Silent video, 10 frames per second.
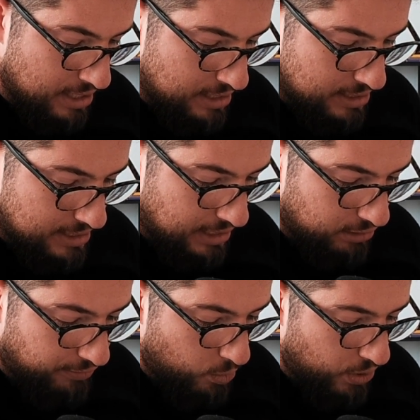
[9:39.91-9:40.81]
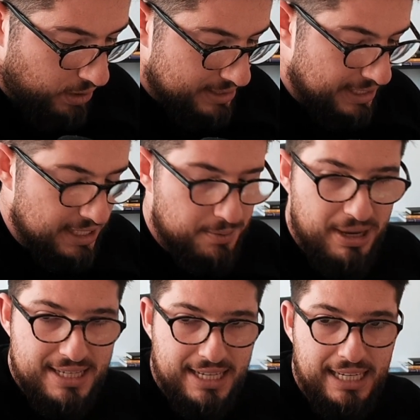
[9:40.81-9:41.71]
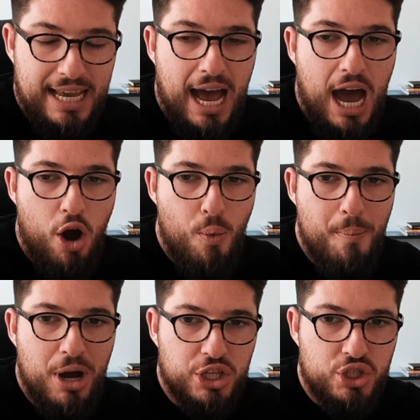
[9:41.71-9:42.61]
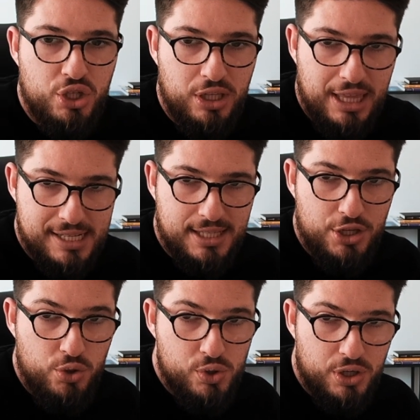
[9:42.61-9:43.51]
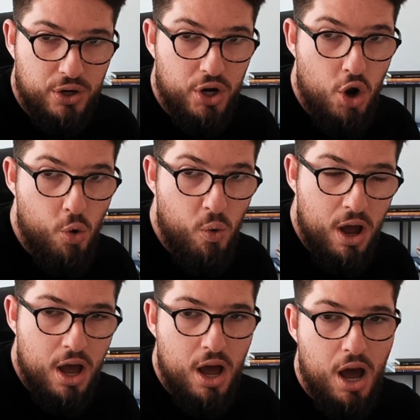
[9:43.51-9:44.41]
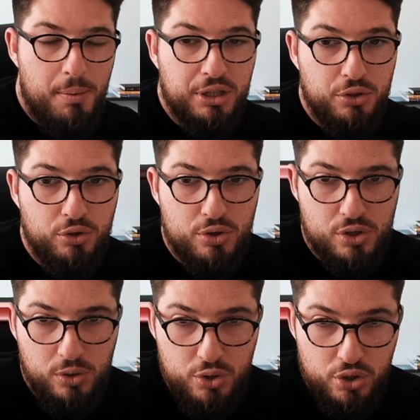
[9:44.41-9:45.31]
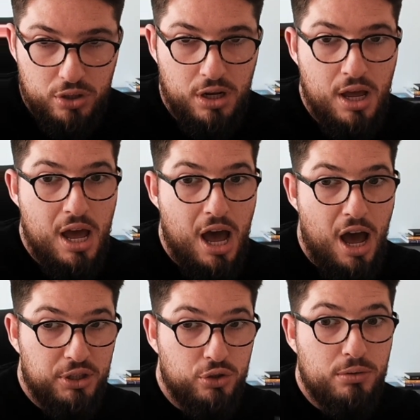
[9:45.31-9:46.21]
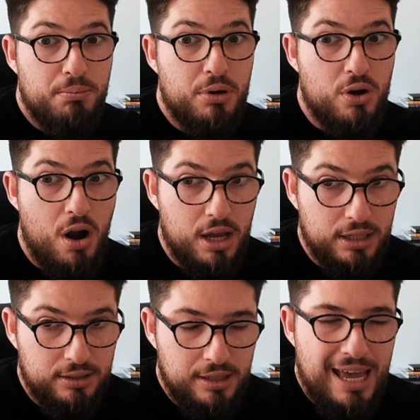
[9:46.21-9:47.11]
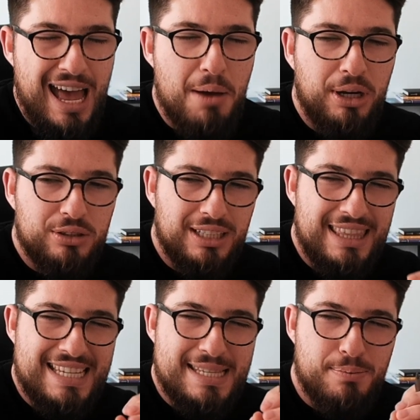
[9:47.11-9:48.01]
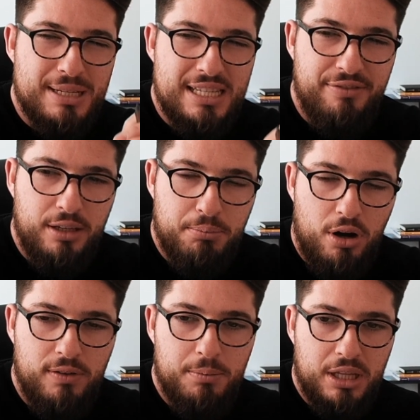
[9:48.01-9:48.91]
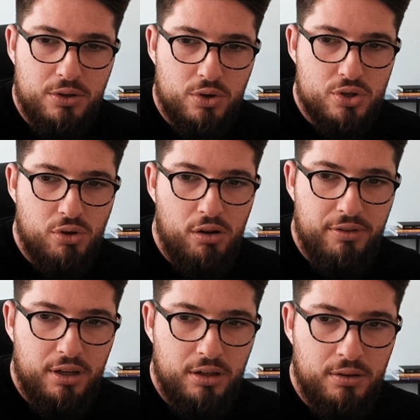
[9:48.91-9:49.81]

State of awareness, it's basically how much does the user know about your solution, about your product, about the specific problem that you're solving.